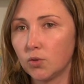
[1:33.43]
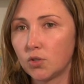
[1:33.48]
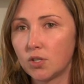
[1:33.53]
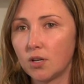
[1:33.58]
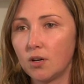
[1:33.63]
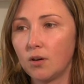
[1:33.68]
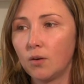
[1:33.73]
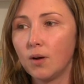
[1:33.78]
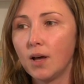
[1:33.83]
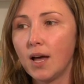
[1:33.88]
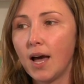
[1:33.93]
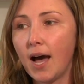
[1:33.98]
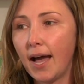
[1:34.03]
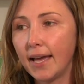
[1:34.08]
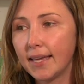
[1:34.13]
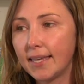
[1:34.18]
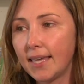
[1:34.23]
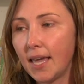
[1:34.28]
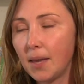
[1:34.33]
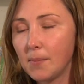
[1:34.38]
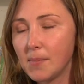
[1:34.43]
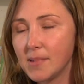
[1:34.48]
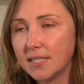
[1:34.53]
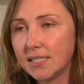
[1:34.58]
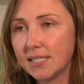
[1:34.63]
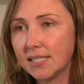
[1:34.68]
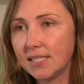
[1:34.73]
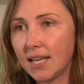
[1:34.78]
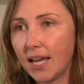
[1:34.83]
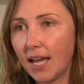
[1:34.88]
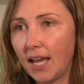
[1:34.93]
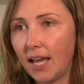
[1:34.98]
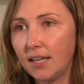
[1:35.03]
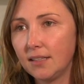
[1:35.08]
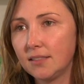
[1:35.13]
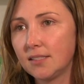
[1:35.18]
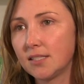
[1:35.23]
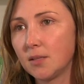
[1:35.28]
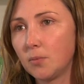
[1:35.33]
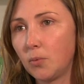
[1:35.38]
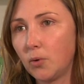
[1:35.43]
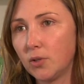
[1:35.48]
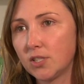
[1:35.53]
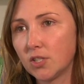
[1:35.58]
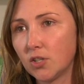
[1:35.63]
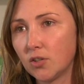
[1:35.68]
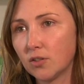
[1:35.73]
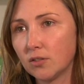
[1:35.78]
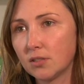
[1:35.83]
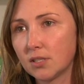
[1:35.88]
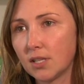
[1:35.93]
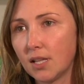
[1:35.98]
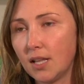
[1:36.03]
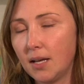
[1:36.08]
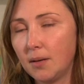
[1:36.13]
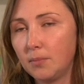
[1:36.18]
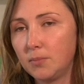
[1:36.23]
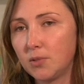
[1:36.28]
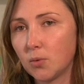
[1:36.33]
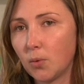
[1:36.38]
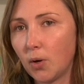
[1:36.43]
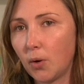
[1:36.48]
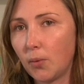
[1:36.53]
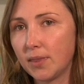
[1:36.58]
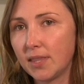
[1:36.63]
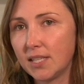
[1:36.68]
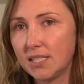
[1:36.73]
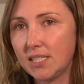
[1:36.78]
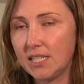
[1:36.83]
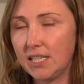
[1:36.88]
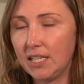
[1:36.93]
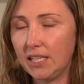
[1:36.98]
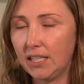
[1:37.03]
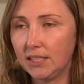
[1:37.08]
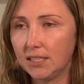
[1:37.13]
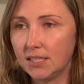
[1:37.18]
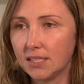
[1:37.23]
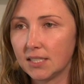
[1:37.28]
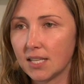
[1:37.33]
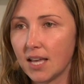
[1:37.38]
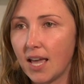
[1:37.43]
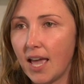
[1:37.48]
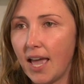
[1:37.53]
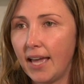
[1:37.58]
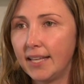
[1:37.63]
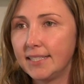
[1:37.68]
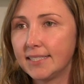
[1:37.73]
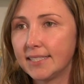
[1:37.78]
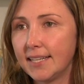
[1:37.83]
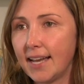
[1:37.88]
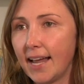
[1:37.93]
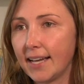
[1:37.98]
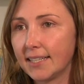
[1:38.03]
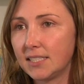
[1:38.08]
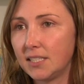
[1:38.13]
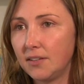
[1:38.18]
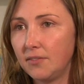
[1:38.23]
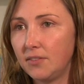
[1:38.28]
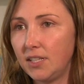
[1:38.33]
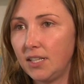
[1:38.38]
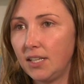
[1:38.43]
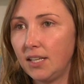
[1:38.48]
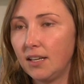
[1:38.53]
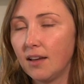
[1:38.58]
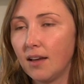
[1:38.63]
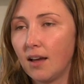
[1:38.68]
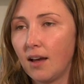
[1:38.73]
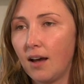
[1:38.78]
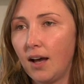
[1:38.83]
So I came in today to the Boys and Girls Club to work with the teens and did an activity